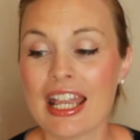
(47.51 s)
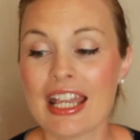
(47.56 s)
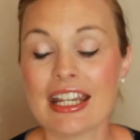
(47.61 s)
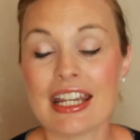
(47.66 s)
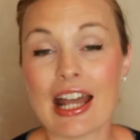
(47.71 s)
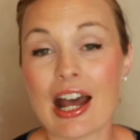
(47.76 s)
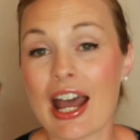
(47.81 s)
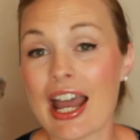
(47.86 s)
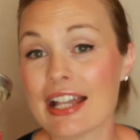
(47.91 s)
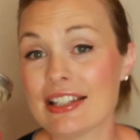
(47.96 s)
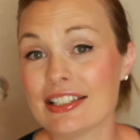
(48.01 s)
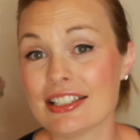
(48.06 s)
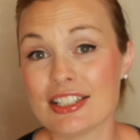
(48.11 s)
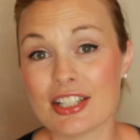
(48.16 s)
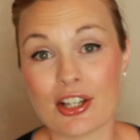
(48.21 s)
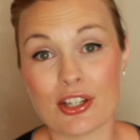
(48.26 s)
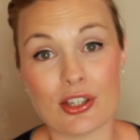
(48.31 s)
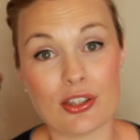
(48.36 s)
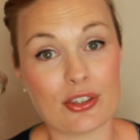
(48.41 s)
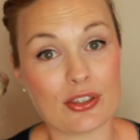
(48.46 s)
Now I have to
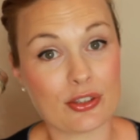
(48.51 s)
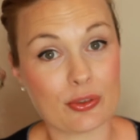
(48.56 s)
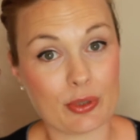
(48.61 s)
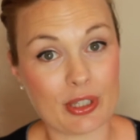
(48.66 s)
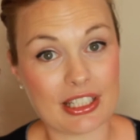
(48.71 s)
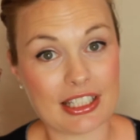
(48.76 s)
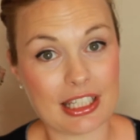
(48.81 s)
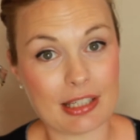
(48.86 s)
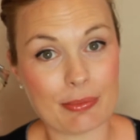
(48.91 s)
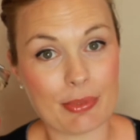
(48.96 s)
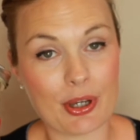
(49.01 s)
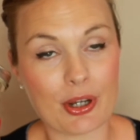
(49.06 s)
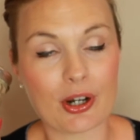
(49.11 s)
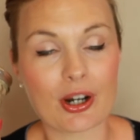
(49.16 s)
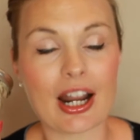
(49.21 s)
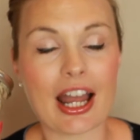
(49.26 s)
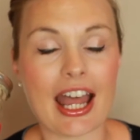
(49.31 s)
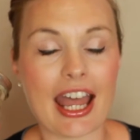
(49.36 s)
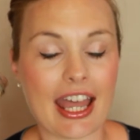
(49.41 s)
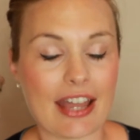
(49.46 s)
tell you, the sweet tea
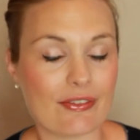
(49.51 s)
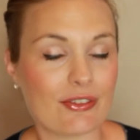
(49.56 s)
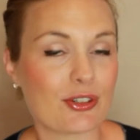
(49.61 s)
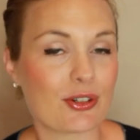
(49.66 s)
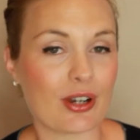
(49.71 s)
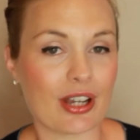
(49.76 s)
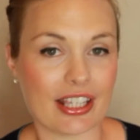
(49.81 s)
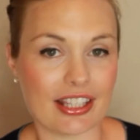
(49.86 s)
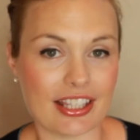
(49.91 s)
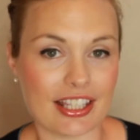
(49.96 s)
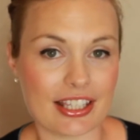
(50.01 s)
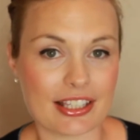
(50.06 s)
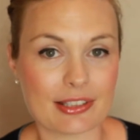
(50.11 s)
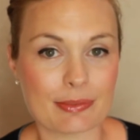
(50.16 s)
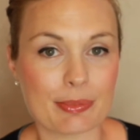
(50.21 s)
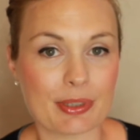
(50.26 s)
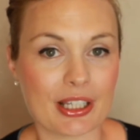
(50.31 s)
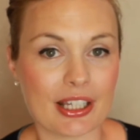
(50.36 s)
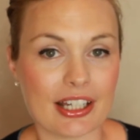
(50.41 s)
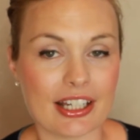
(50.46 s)
butter, I have tried this
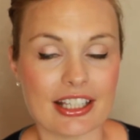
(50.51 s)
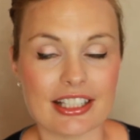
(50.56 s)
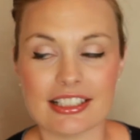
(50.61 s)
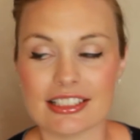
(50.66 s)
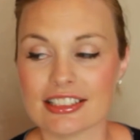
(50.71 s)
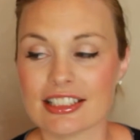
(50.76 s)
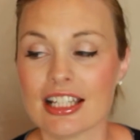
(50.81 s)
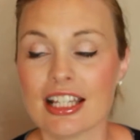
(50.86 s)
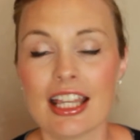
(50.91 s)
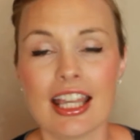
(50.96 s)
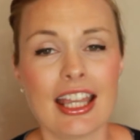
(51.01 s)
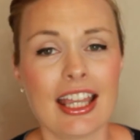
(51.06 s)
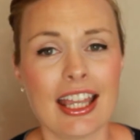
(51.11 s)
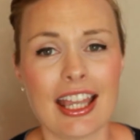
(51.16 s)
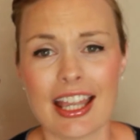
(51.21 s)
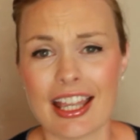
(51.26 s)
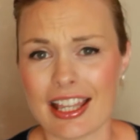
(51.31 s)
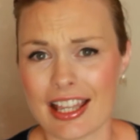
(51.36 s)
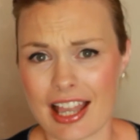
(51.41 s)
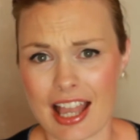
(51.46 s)
because
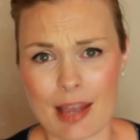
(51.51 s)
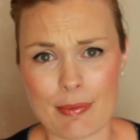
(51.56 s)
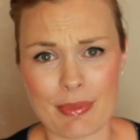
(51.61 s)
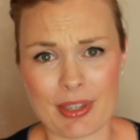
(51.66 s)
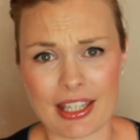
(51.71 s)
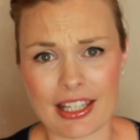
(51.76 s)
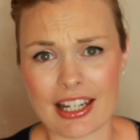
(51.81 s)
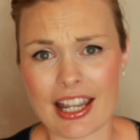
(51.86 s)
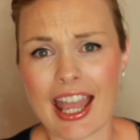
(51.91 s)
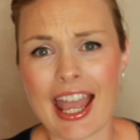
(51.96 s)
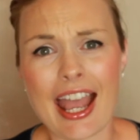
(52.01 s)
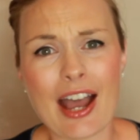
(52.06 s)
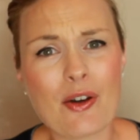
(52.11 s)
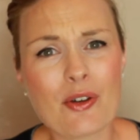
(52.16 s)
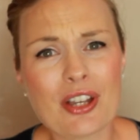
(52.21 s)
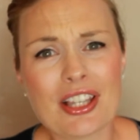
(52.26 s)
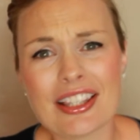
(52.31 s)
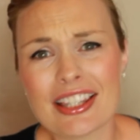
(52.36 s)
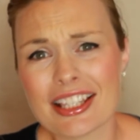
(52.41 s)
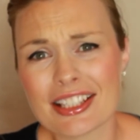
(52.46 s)
I mean, how
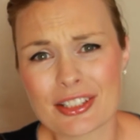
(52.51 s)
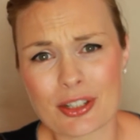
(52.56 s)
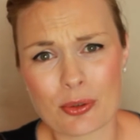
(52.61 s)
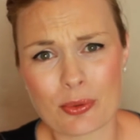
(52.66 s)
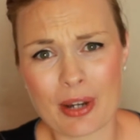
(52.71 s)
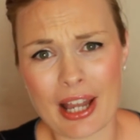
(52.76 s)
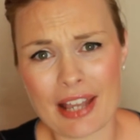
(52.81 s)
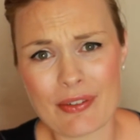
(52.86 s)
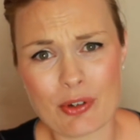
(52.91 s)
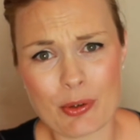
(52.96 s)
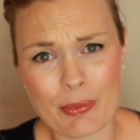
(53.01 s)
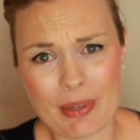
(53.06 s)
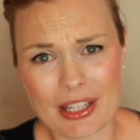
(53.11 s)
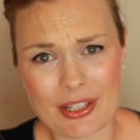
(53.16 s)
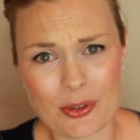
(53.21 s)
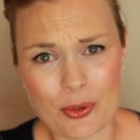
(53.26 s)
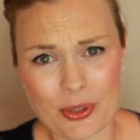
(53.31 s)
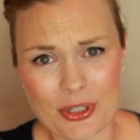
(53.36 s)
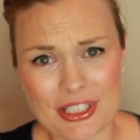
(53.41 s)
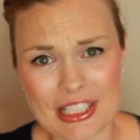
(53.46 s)
could this arrive on my
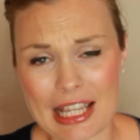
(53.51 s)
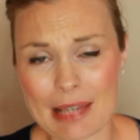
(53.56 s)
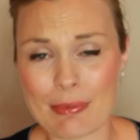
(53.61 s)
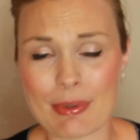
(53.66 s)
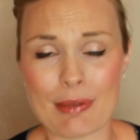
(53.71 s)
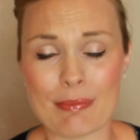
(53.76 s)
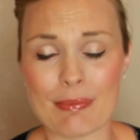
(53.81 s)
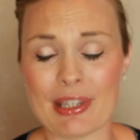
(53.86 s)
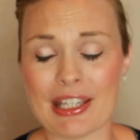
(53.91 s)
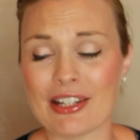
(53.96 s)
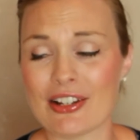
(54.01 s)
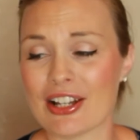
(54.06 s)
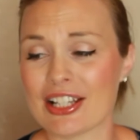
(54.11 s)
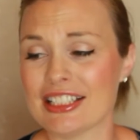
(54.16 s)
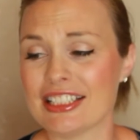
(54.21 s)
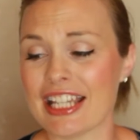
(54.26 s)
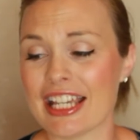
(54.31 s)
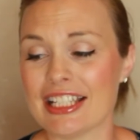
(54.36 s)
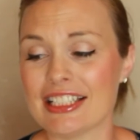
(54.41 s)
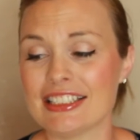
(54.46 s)
doorstep and me not
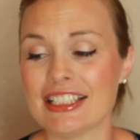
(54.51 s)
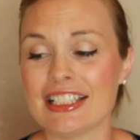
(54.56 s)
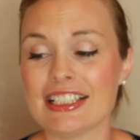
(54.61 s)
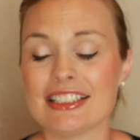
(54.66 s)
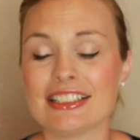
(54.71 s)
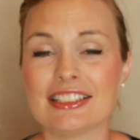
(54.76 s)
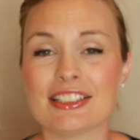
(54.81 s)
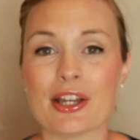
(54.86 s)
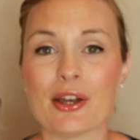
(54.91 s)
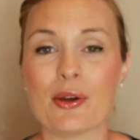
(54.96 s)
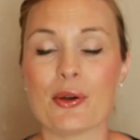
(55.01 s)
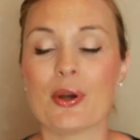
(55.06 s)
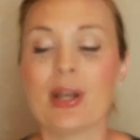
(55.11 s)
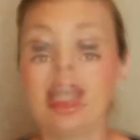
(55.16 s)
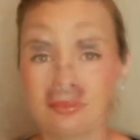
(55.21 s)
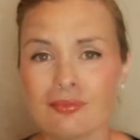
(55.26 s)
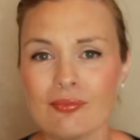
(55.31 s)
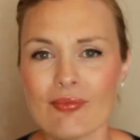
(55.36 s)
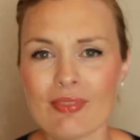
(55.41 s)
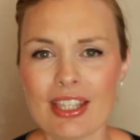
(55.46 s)
taste it? So
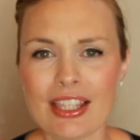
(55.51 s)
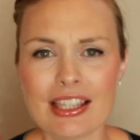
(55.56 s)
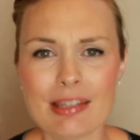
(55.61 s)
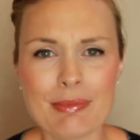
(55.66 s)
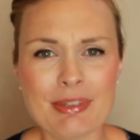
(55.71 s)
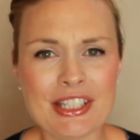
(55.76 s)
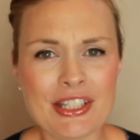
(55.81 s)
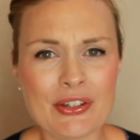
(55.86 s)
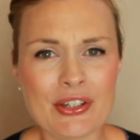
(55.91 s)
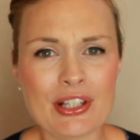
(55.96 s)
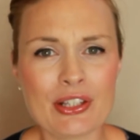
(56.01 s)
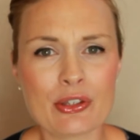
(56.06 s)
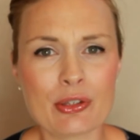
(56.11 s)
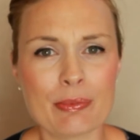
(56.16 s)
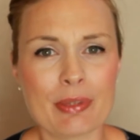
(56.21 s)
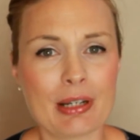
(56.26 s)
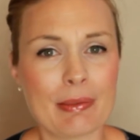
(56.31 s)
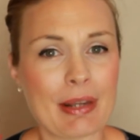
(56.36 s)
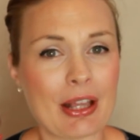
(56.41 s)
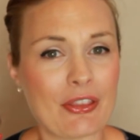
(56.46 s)
let me tell you a little
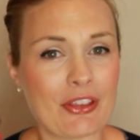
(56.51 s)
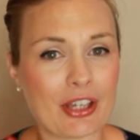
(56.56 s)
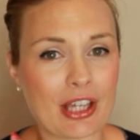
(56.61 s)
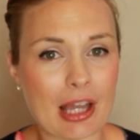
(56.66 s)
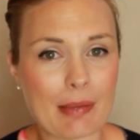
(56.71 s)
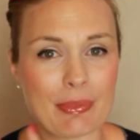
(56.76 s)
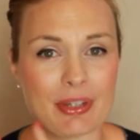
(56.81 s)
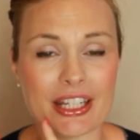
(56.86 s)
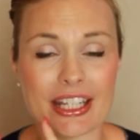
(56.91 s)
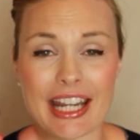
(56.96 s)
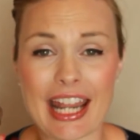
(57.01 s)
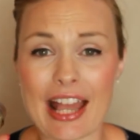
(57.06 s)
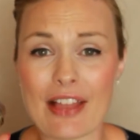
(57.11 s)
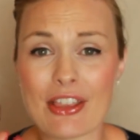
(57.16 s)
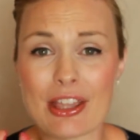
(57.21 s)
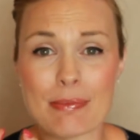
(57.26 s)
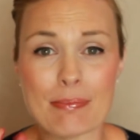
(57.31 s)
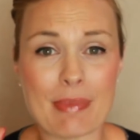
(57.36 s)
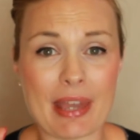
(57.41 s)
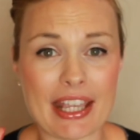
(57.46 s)
bit about the company and how
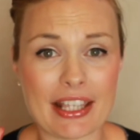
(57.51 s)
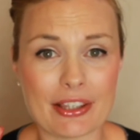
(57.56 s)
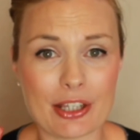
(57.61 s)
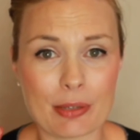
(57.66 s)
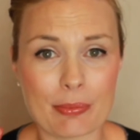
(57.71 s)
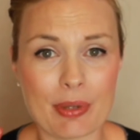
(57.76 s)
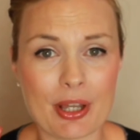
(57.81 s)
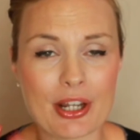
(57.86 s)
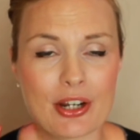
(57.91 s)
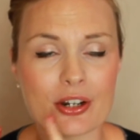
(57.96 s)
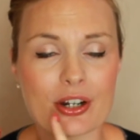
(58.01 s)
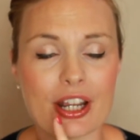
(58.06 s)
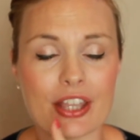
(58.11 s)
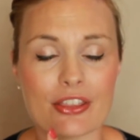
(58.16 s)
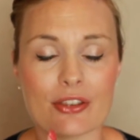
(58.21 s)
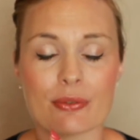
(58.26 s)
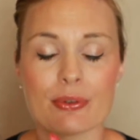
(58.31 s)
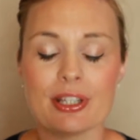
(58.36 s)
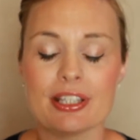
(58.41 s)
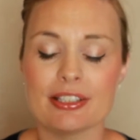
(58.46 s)
they make their butter
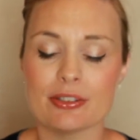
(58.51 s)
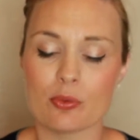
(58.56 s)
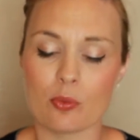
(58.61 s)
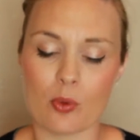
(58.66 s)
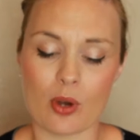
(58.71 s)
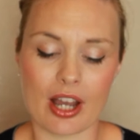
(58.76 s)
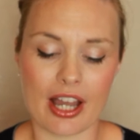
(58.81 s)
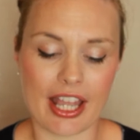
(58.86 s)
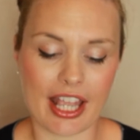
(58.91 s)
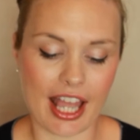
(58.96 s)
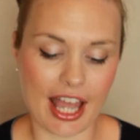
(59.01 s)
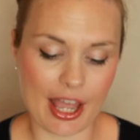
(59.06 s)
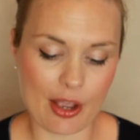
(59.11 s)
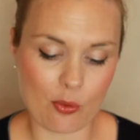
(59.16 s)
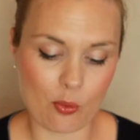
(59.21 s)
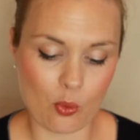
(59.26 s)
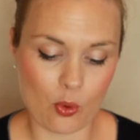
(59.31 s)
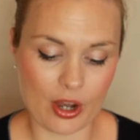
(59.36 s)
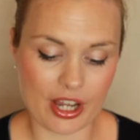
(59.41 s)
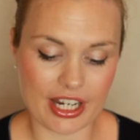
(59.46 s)
and the reason why
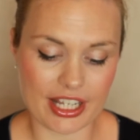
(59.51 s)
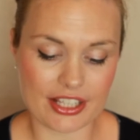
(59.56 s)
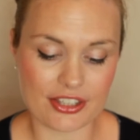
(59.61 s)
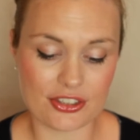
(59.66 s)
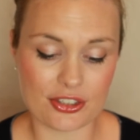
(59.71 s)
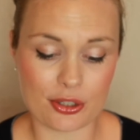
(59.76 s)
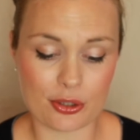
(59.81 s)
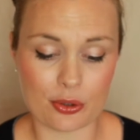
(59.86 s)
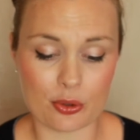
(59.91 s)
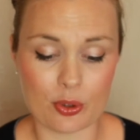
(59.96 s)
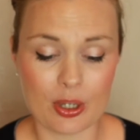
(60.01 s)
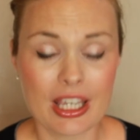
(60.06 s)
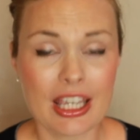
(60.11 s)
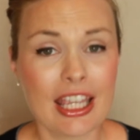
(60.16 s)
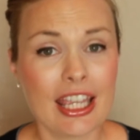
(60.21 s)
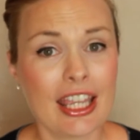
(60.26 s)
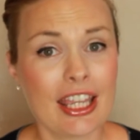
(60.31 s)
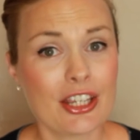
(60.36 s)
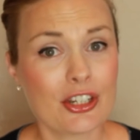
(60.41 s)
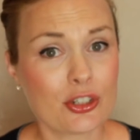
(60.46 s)
I wanted to
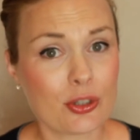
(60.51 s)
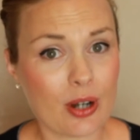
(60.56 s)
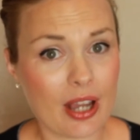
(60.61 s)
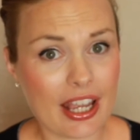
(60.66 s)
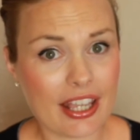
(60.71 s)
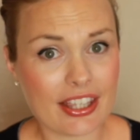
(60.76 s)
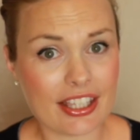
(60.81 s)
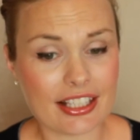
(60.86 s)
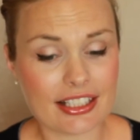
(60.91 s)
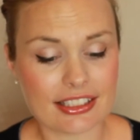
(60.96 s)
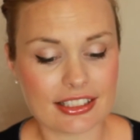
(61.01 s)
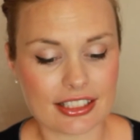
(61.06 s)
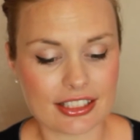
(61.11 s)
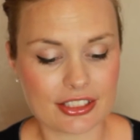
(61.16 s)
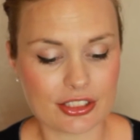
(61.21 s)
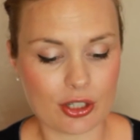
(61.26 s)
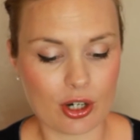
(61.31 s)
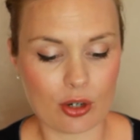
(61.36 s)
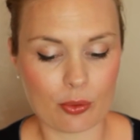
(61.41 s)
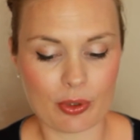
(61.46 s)
try these to
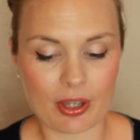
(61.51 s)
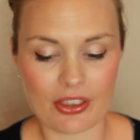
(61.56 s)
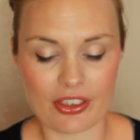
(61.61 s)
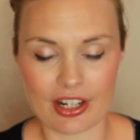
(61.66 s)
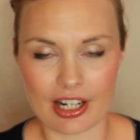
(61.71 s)
start with.